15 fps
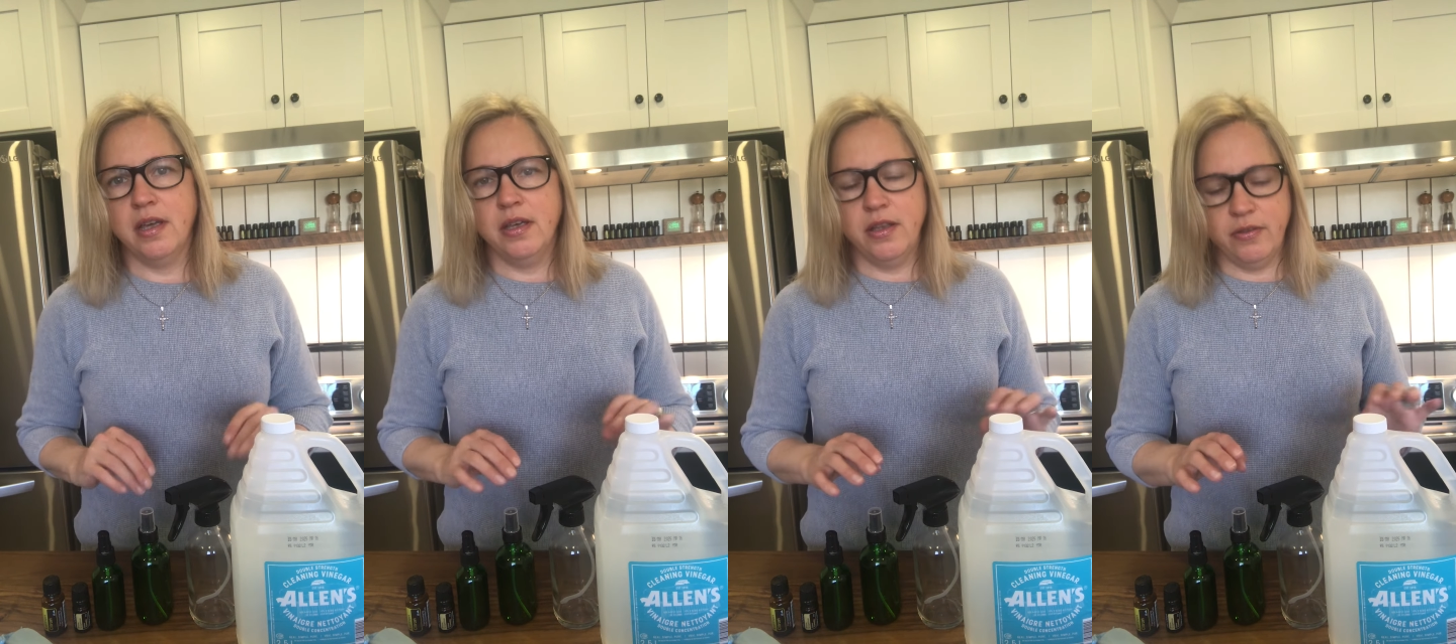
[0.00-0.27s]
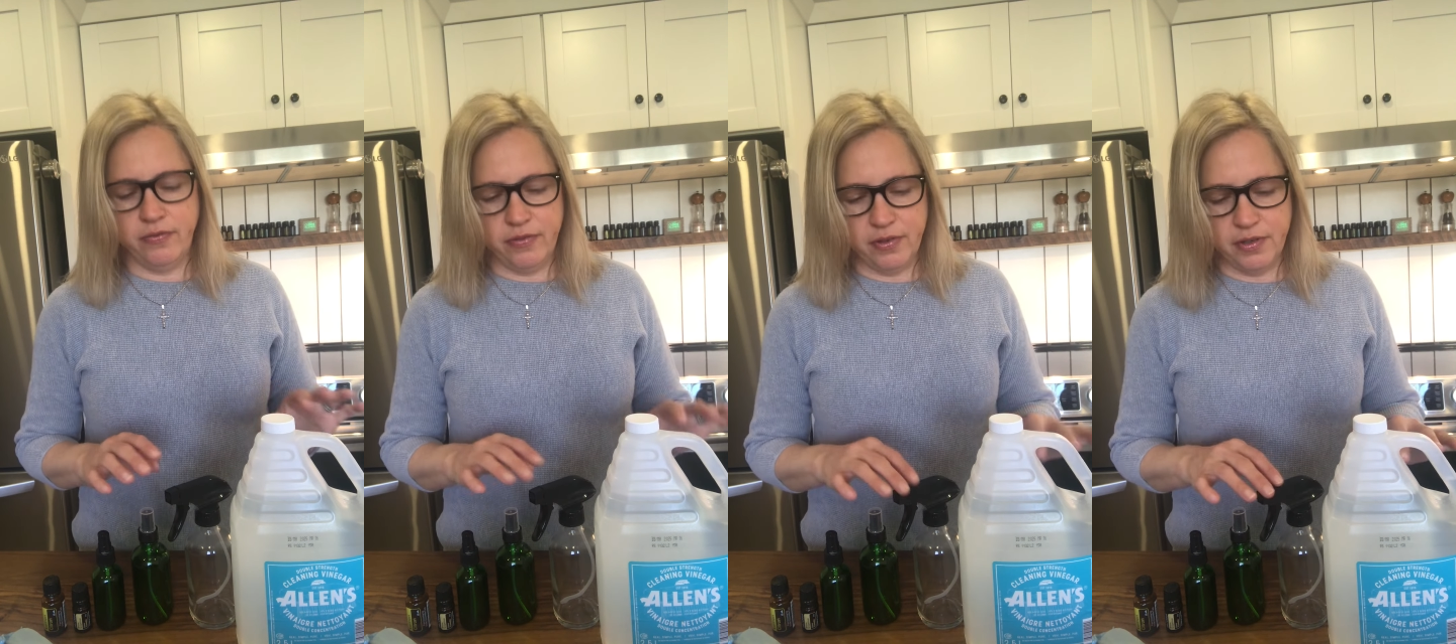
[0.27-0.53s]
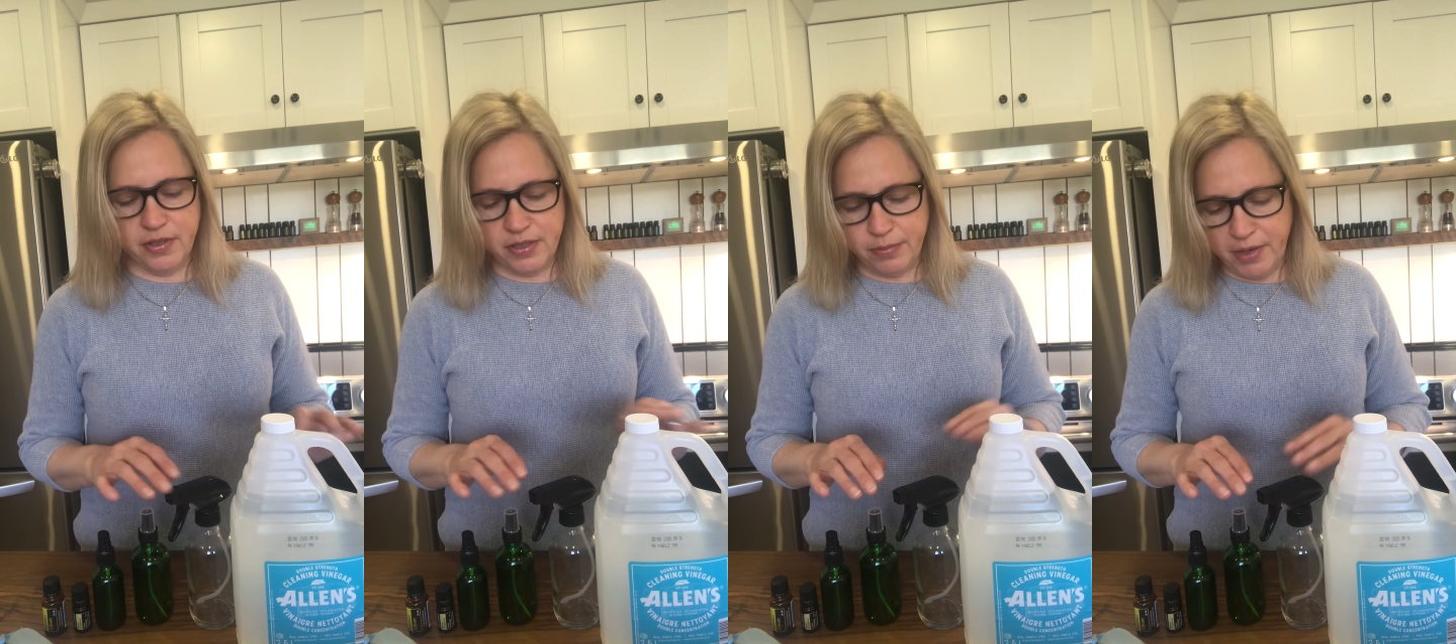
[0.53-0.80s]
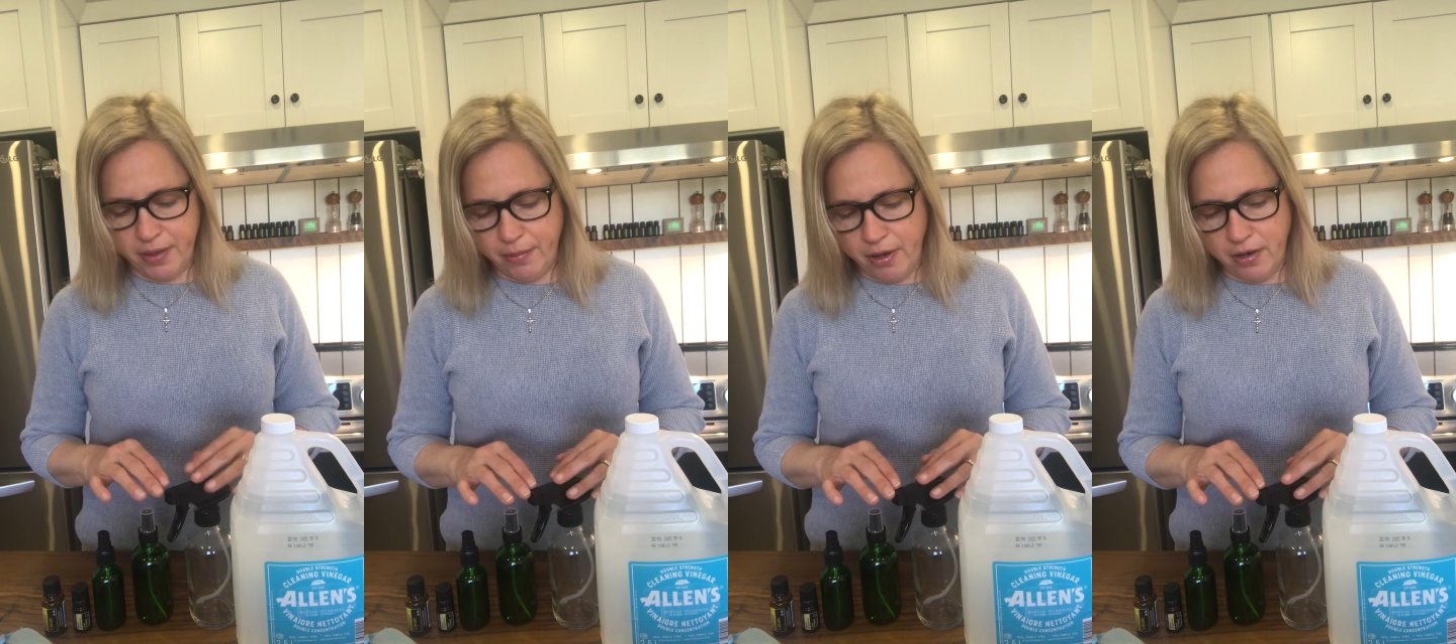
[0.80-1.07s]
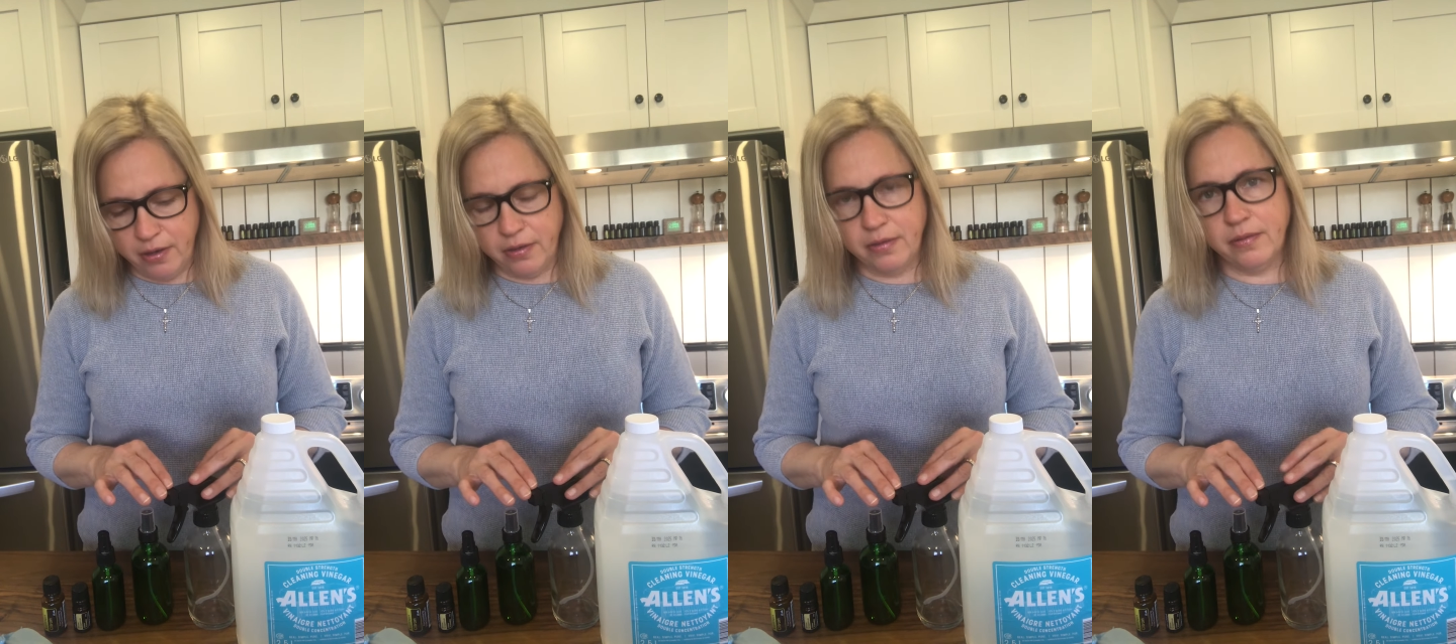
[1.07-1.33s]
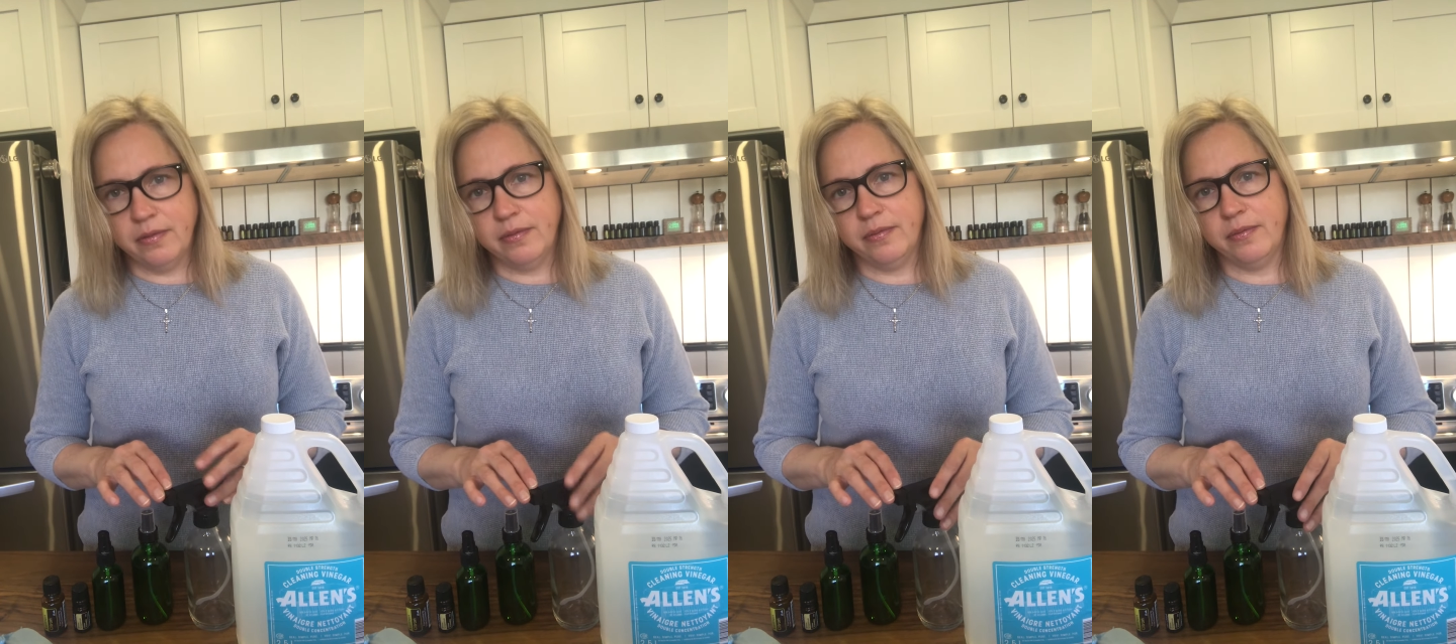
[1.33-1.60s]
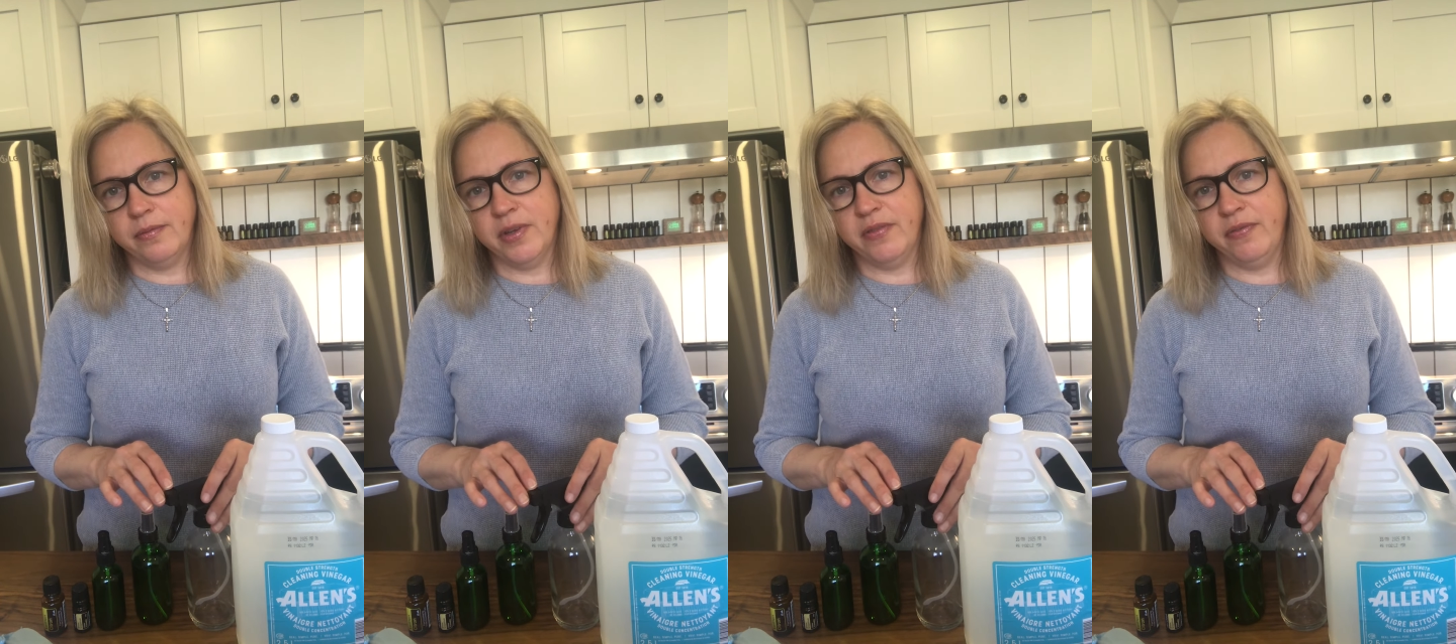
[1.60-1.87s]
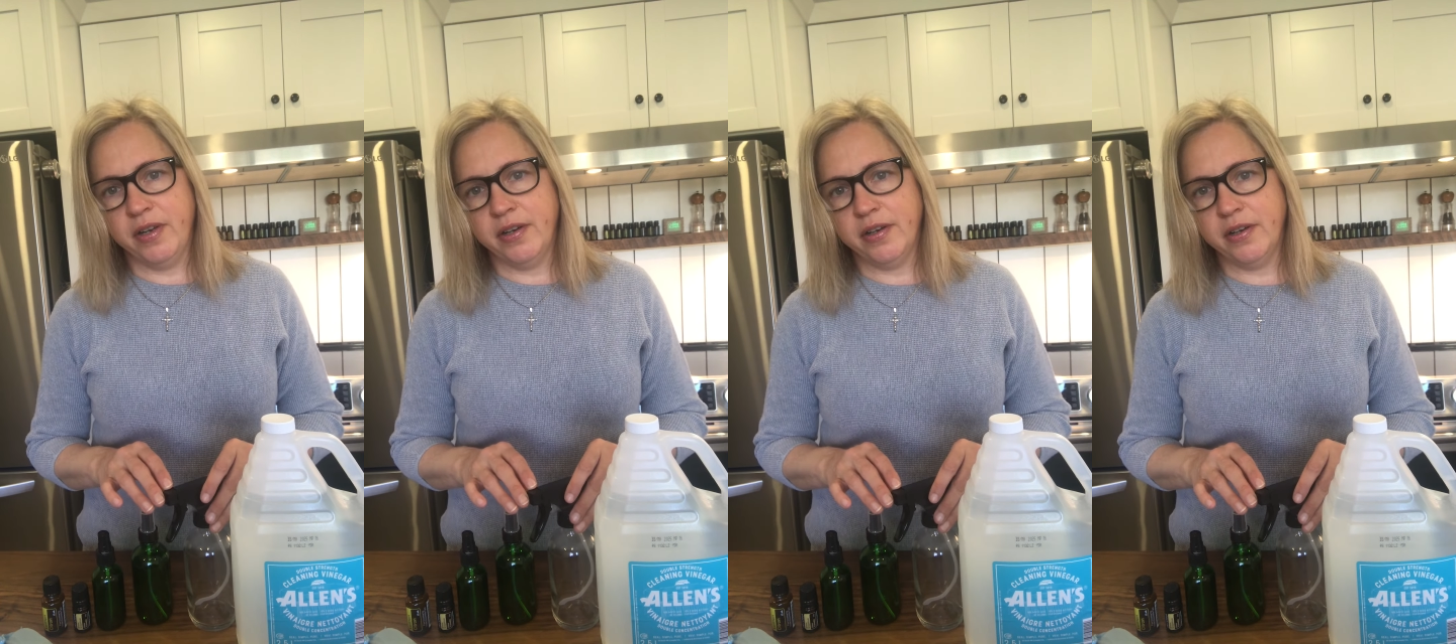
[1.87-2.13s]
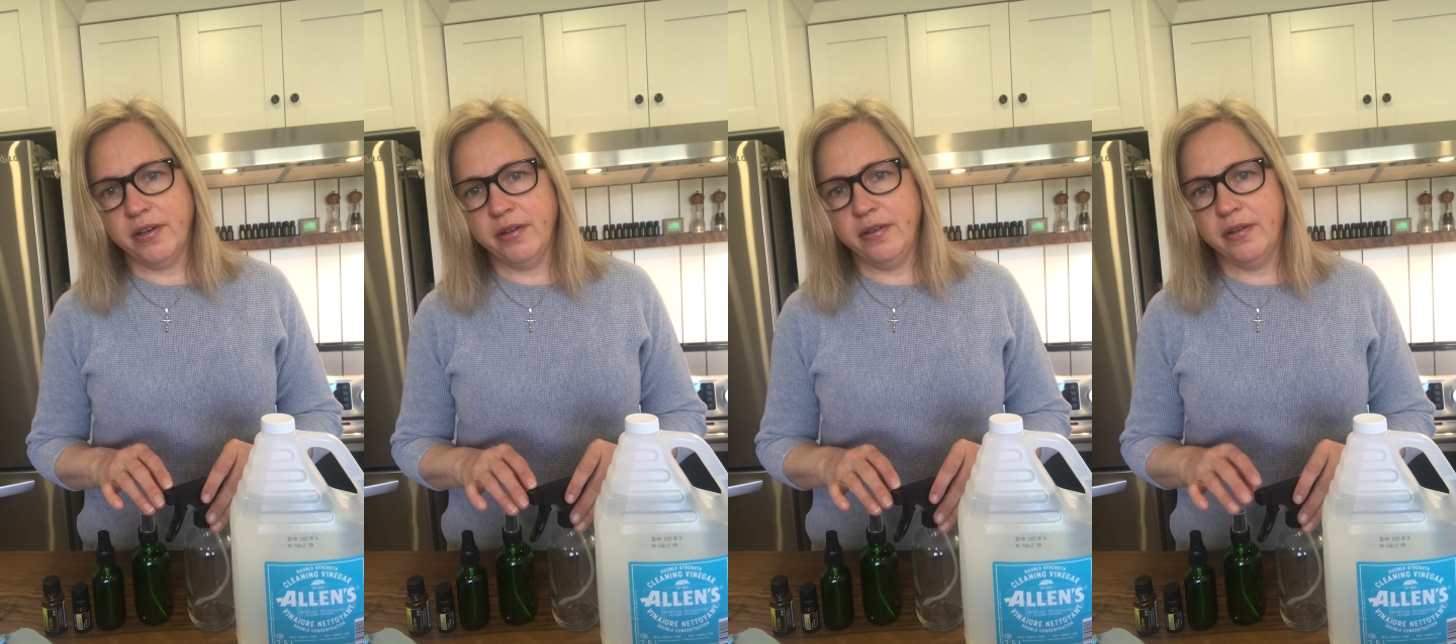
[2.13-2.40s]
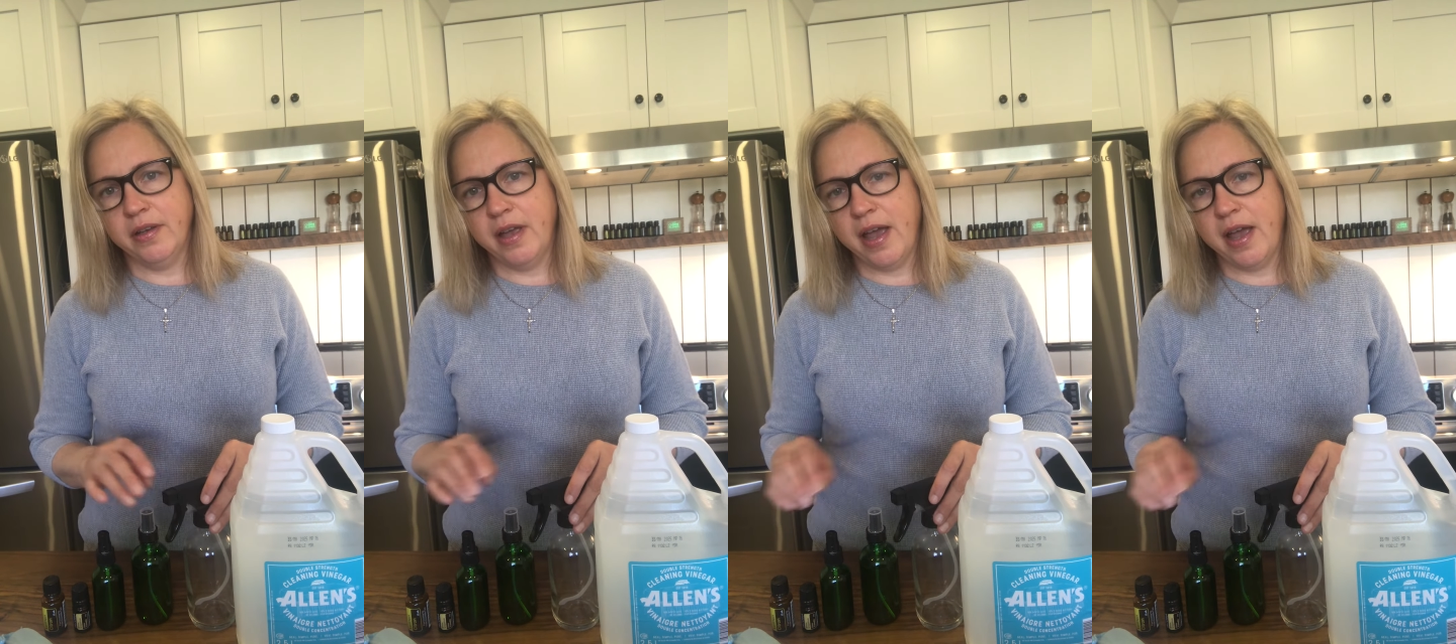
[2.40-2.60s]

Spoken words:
You fill your spray bottle with vinegar